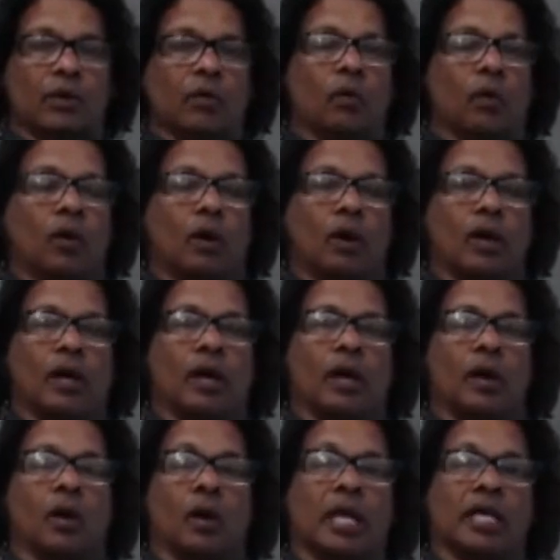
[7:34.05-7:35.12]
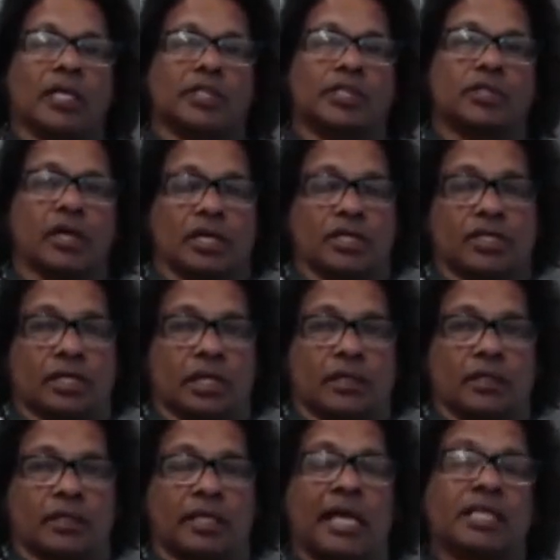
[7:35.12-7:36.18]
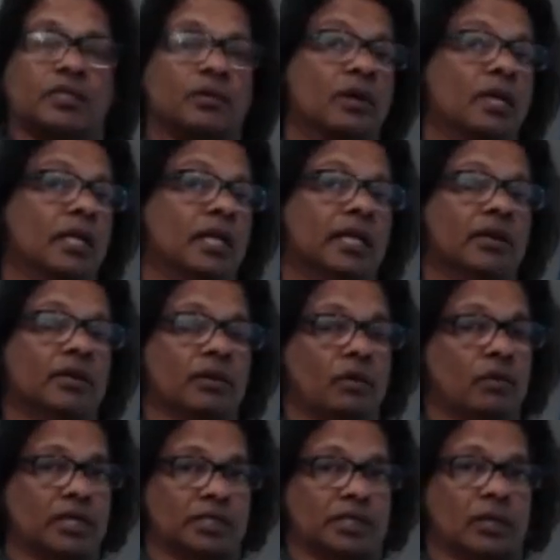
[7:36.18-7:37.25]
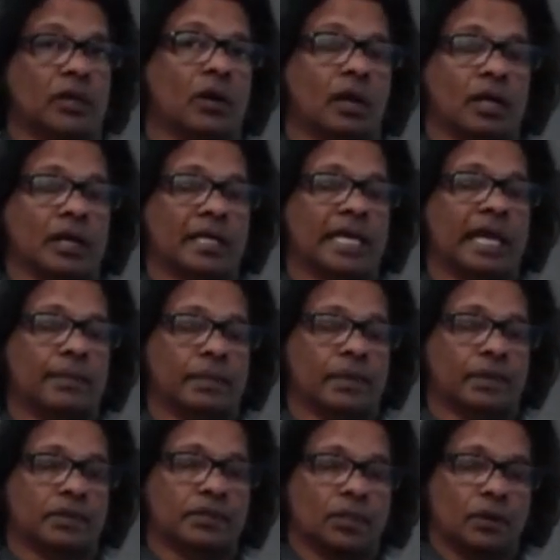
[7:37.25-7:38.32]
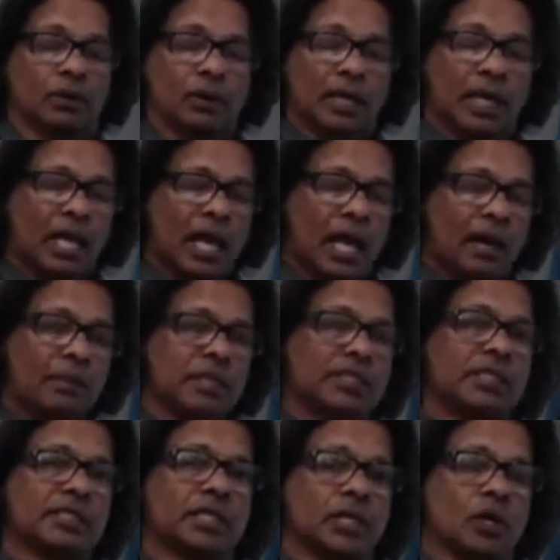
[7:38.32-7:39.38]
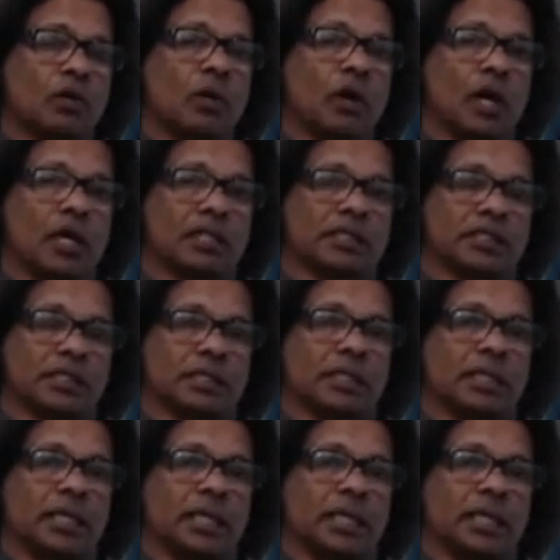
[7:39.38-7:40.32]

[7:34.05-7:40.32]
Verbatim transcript: or or construction that's really requires a lot of capital so how much does it cost